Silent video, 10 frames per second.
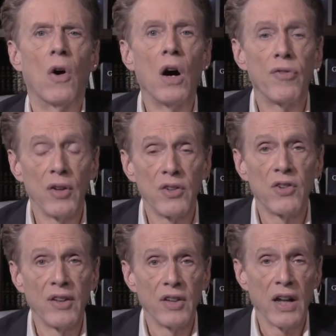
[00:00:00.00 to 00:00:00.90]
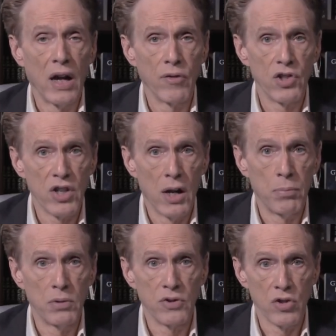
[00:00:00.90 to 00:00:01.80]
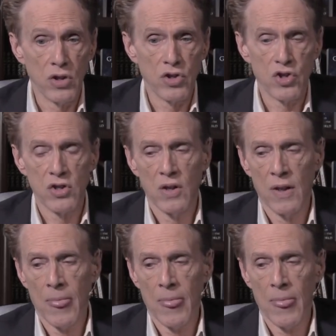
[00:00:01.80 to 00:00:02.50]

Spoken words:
office at the Calvary Chapel Church.